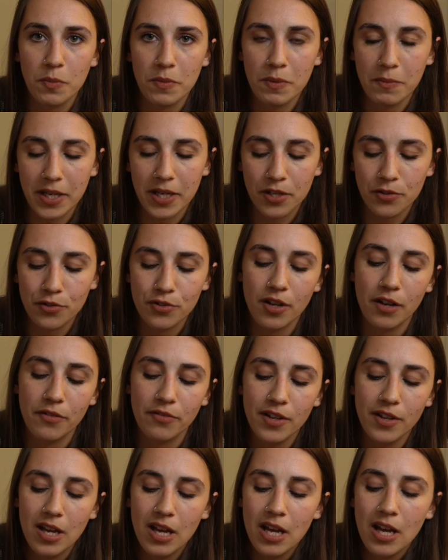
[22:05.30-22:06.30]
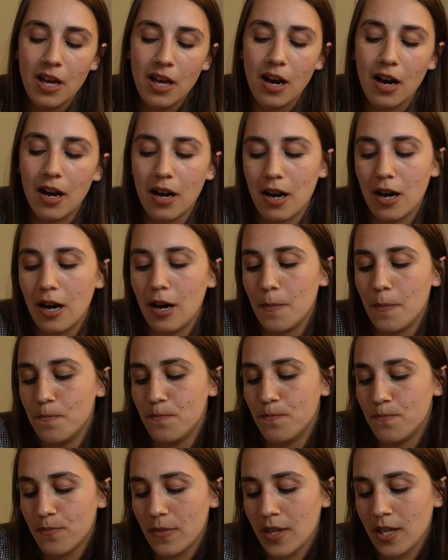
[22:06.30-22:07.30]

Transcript: them in my needle stuff. Because